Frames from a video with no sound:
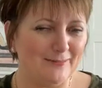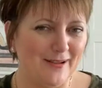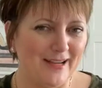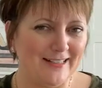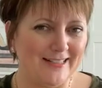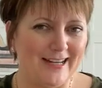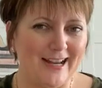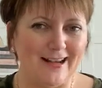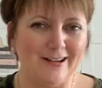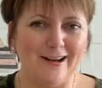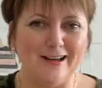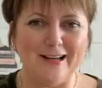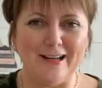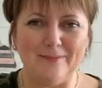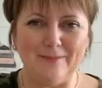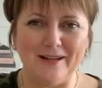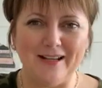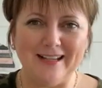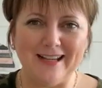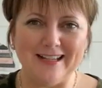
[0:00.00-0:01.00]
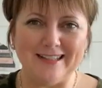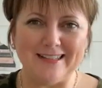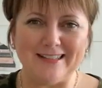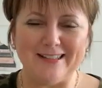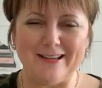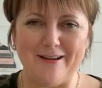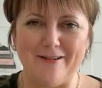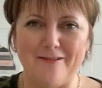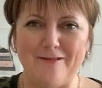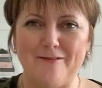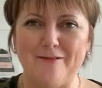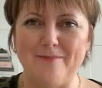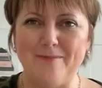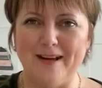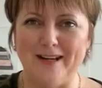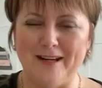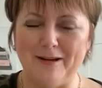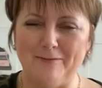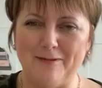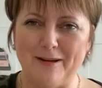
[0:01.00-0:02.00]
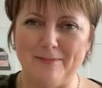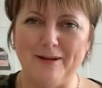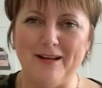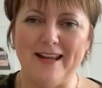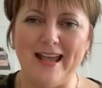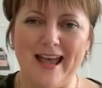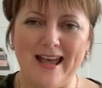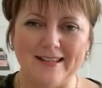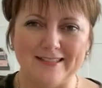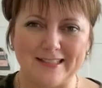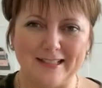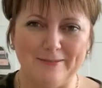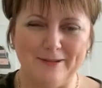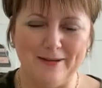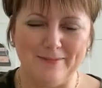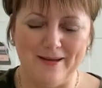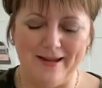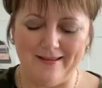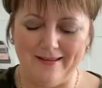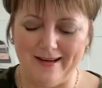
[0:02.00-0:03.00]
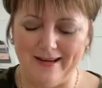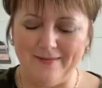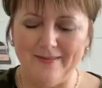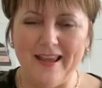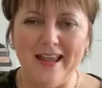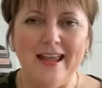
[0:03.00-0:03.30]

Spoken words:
my take on it because so many women ask me about it.